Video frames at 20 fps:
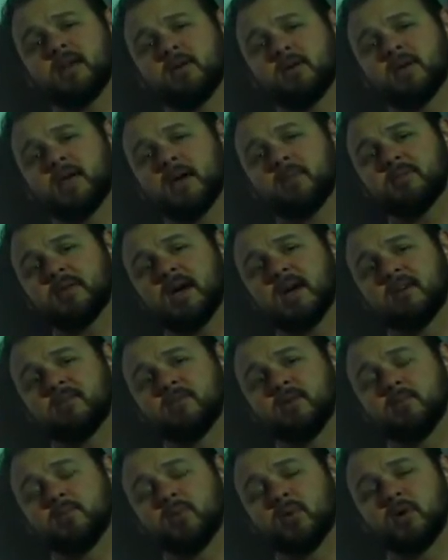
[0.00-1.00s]
They were kept out
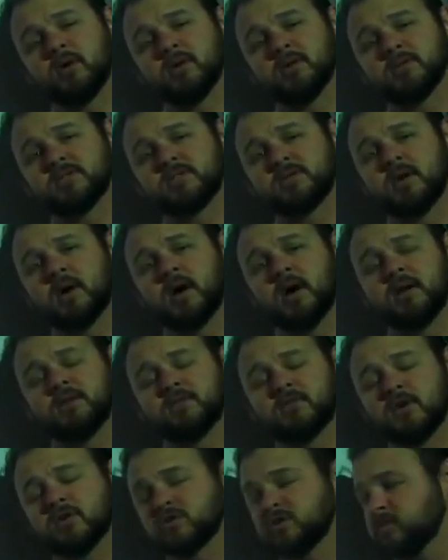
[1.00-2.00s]
of important
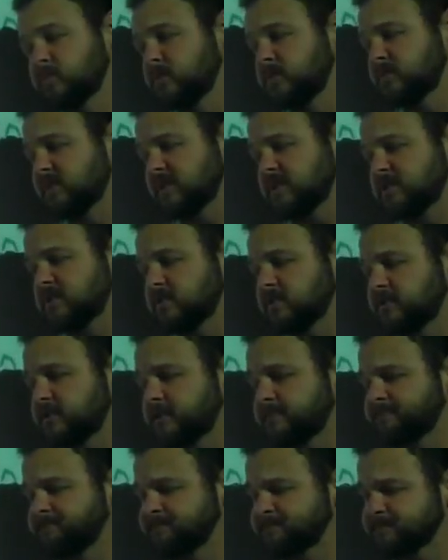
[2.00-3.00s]
social
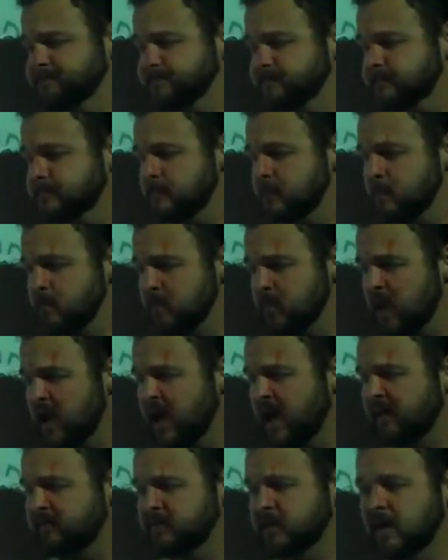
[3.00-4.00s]
positions.
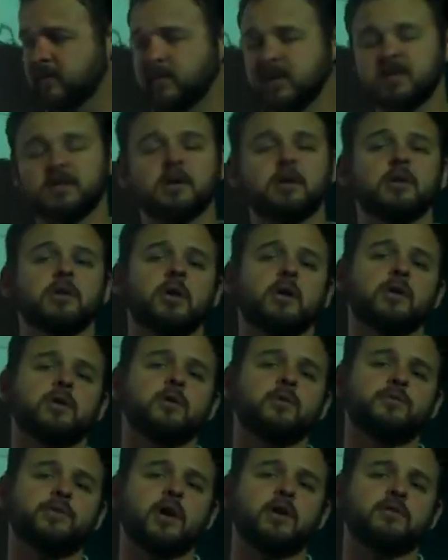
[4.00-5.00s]
F.W. de
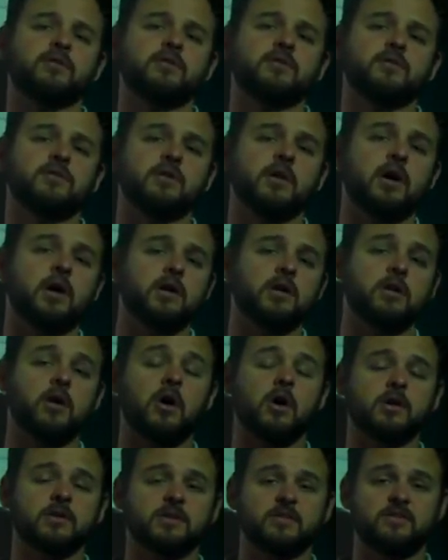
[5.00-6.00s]
Klerk reverses a
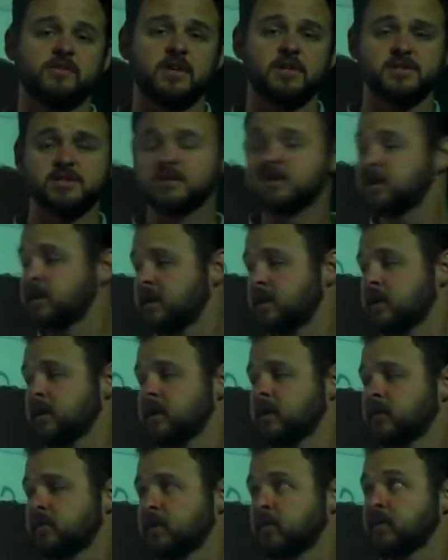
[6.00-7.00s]
long decision
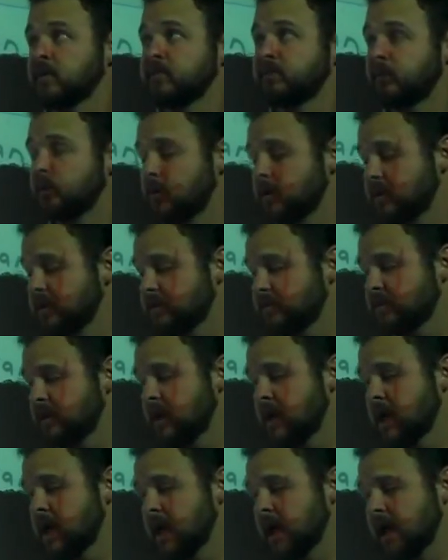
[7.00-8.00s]
from the 40s
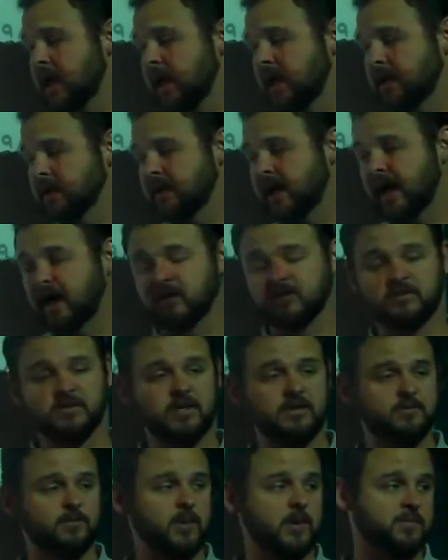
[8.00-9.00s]
and allows
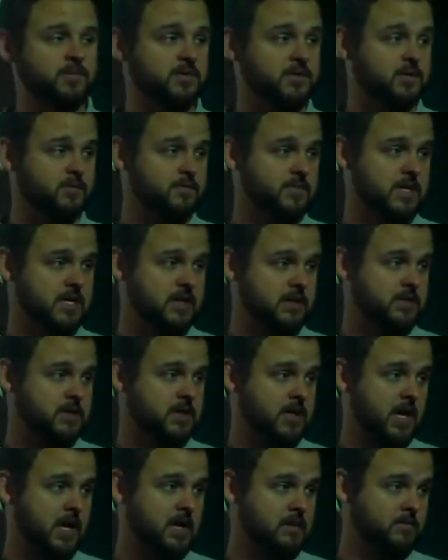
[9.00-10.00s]
these people to
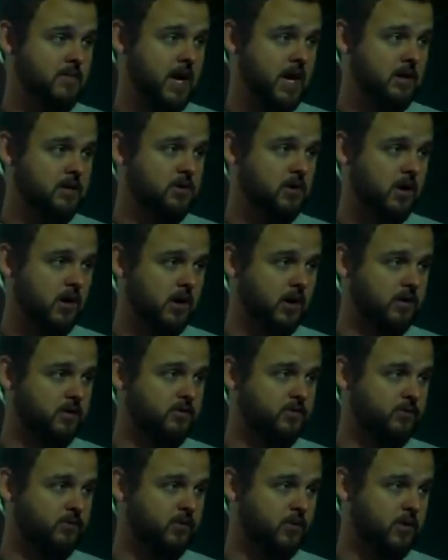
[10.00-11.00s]
meet and make
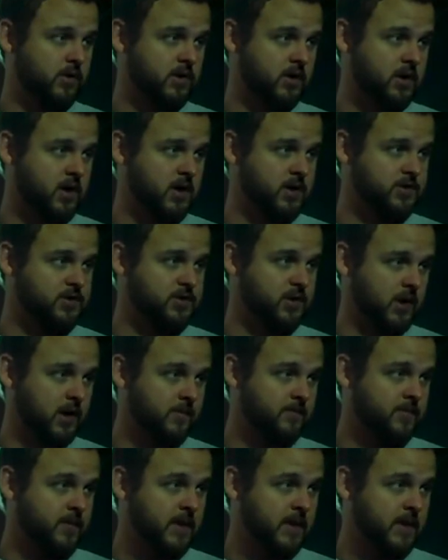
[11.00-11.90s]
laws for the country.